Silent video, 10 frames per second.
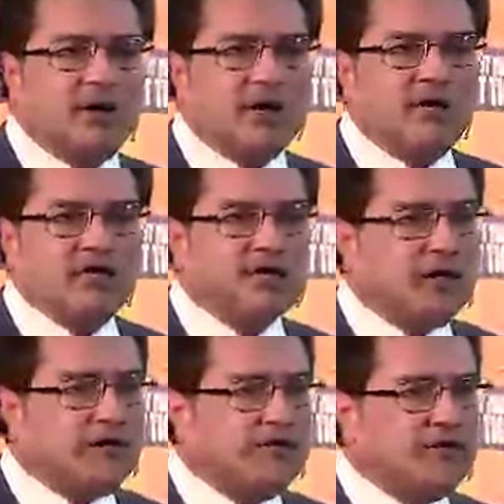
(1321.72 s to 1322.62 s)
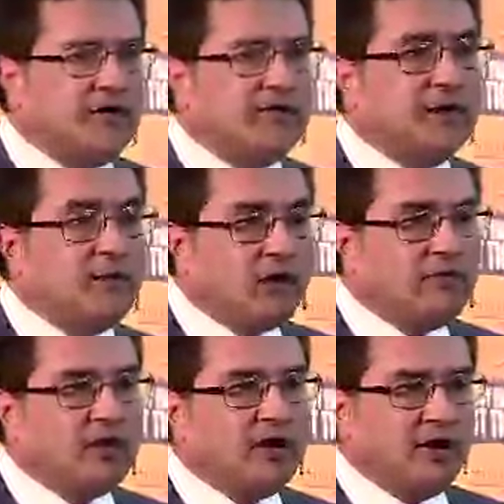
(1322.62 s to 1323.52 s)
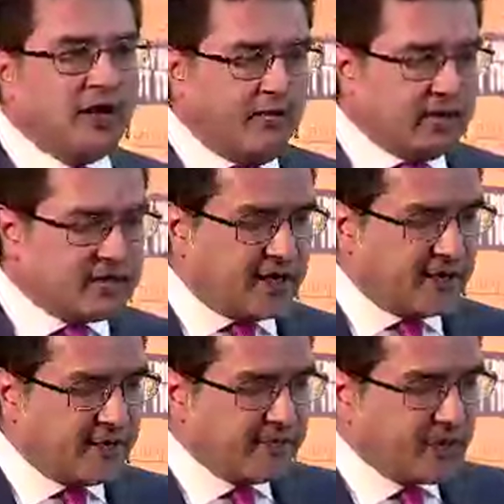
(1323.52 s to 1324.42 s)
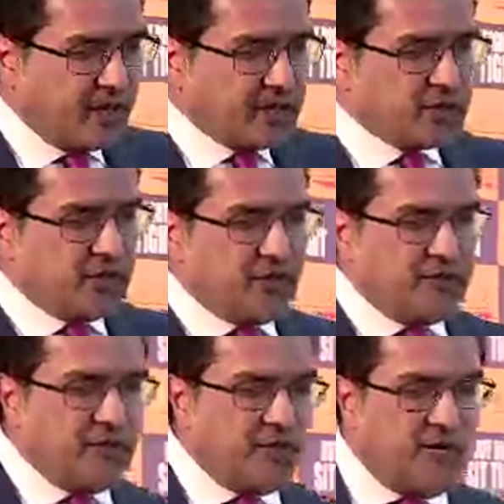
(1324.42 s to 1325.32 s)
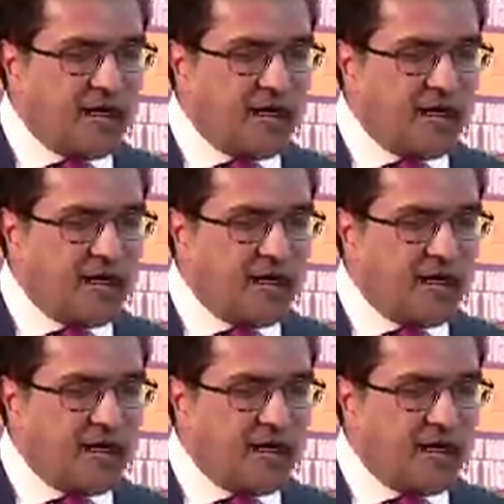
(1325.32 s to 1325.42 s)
evolution of framework for investing. So in